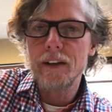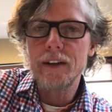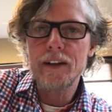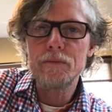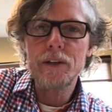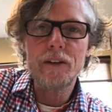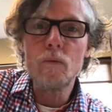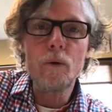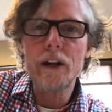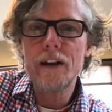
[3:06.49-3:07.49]
It can be
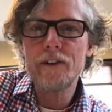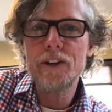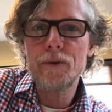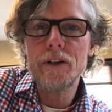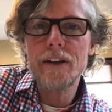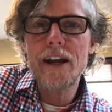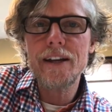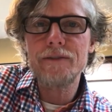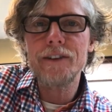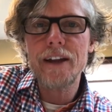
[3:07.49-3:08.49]
in whatever your
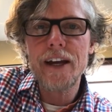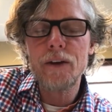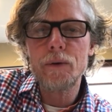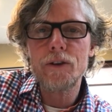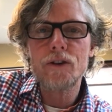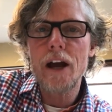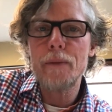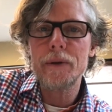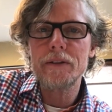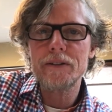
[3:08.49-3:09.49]
native language
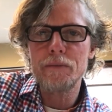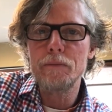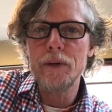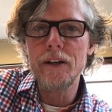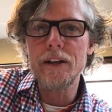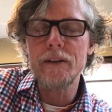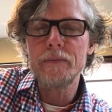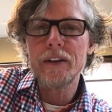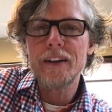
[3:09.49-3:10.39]
happens to be,